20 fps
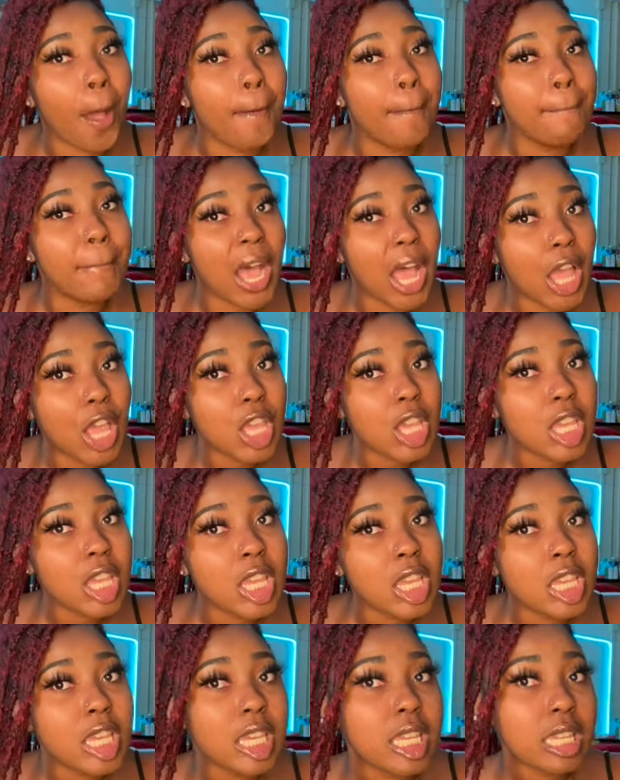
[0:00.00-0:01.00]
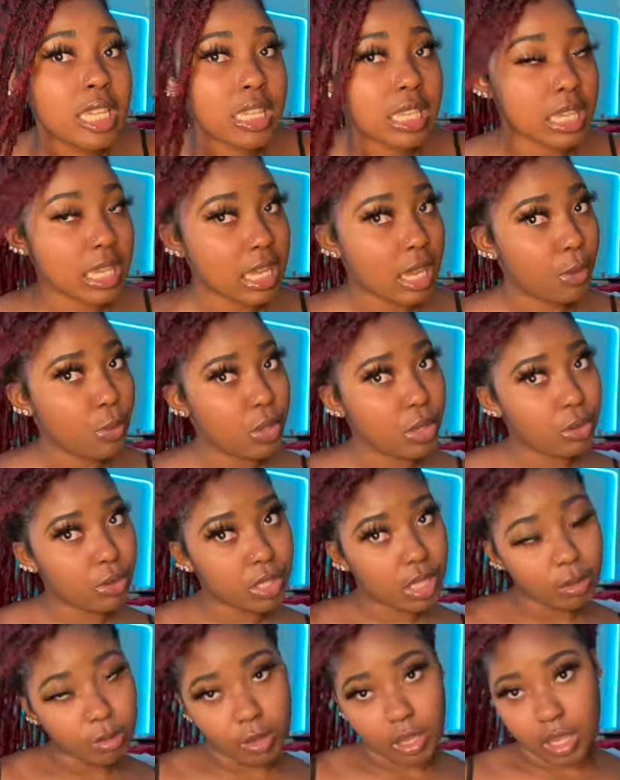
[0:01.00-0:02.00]
But yeah, we're gonna
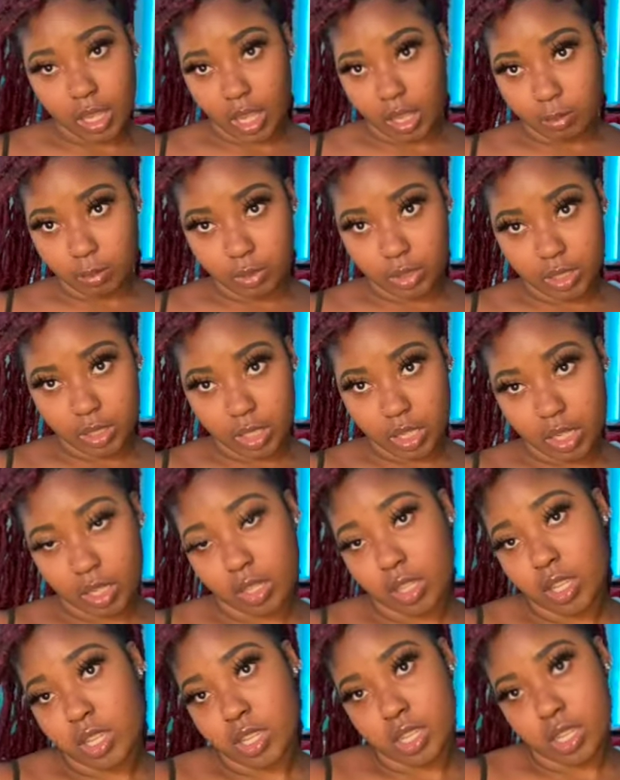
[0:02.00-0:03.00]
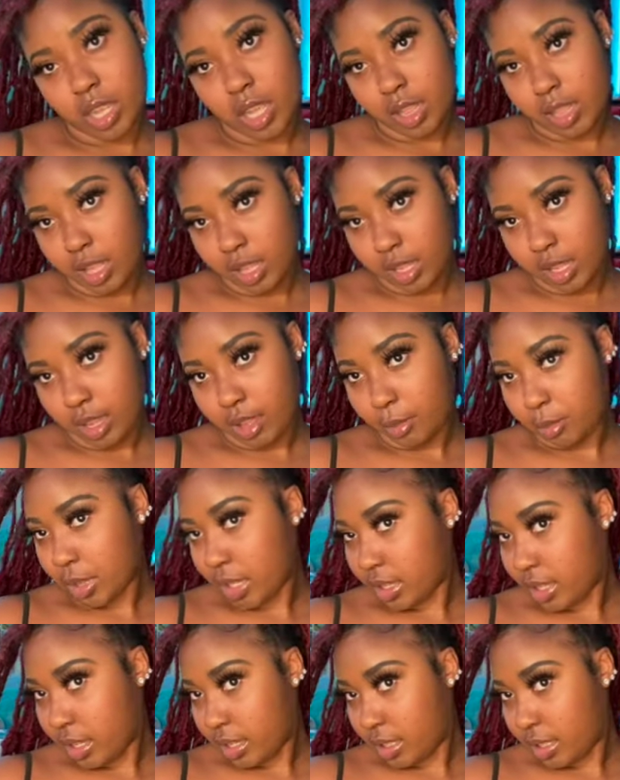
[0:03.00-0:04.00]
keep it up right now. I like it up like
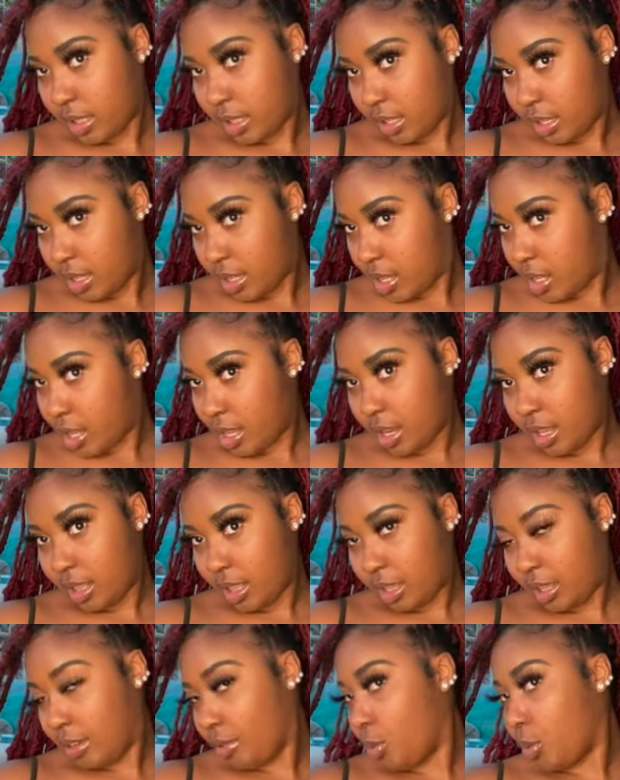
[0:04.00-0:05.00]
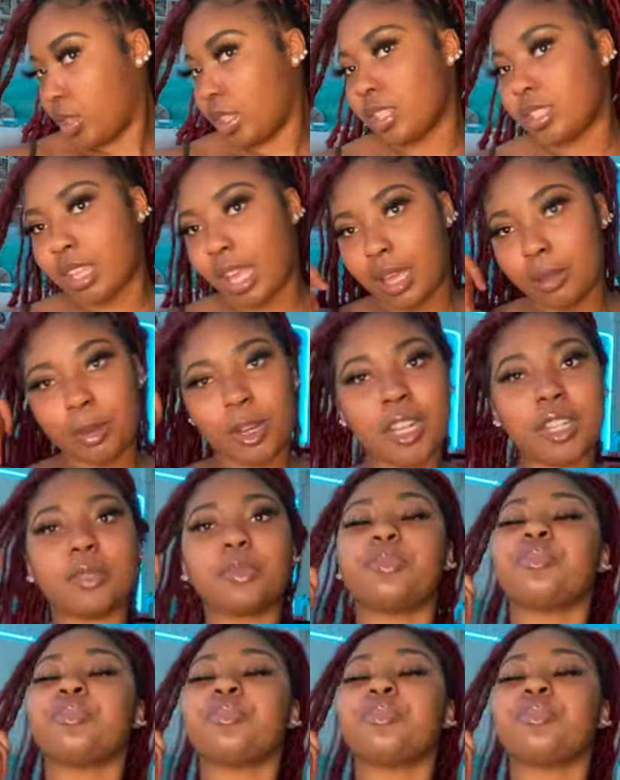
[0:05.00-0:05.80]
this. And then look, with the side part,